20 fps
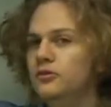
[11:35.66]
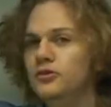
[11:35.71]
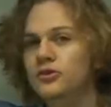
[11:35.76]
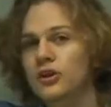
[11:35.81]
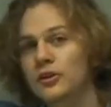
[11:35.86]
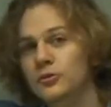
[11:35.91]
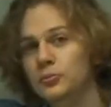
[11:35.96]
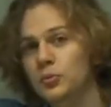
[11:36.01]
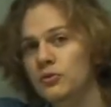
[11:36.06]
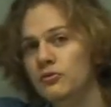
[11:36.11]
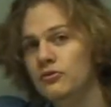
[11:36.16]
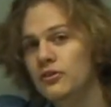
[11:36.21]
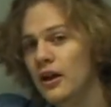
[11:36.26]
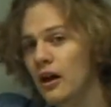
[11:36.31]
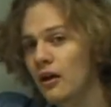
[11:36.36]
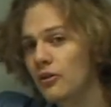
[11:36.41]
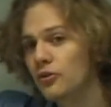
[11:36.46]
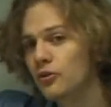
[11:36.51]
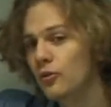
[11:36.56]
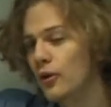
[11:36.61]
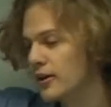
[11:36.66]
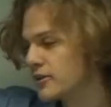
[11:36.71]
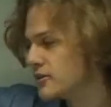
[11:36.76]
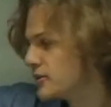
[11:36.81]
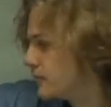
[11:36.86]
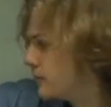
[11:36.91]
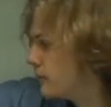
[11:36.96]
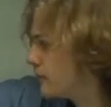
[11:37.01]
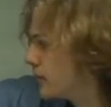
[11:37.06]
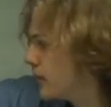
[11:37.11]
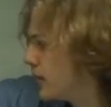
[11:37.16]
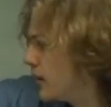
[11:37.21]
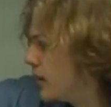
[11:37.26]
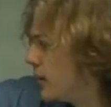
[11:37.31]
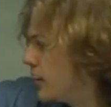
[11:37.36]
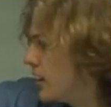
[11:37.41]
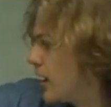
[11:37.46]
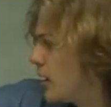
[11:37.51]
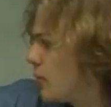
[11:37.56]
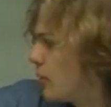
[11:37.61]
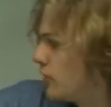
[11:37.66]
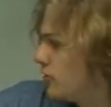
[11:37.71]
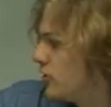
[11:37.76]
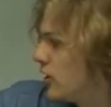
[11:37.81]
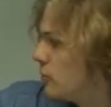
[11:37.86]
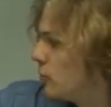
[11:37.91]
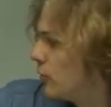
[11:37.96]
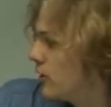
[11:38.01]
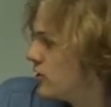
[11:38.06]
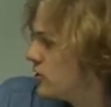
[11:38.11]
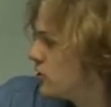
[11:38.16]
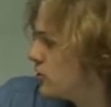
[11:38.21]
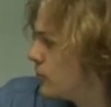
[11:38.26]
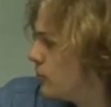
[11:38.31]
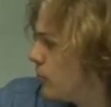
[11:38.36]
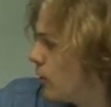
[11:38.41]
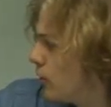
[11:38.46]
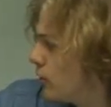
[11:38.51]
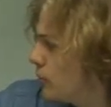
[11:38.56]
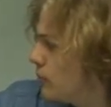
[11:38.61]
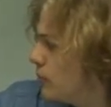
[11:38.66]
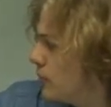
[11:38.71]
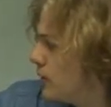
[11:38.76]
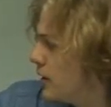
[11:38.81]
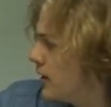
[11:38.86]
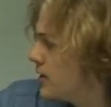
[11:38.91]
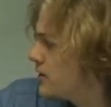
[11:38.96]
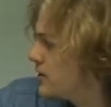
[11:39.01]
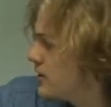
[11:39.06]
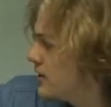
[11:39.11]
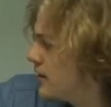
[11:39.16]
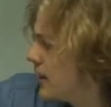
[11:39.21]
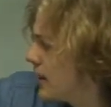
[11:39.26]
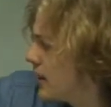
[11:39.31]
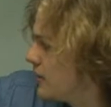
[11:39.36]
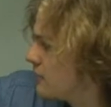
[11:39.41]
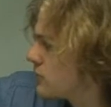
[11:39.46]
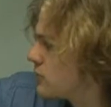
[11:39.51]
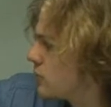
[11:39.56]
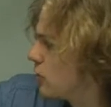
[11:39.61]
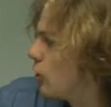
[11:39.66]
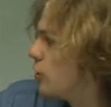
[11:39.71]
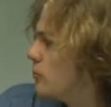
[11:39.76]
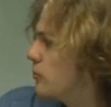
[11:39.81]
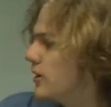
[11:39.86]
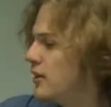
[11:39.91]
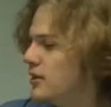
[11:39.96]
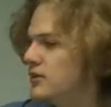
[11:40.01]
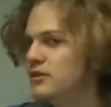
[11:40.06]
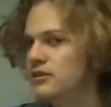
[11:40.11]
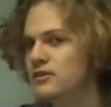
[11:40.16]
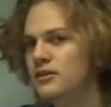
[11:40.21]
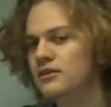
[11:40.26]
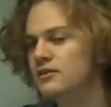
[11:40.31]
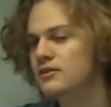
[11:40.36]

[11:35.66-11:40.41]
starts moving the other direction. By the time it reaches the bottom, its negative slope is the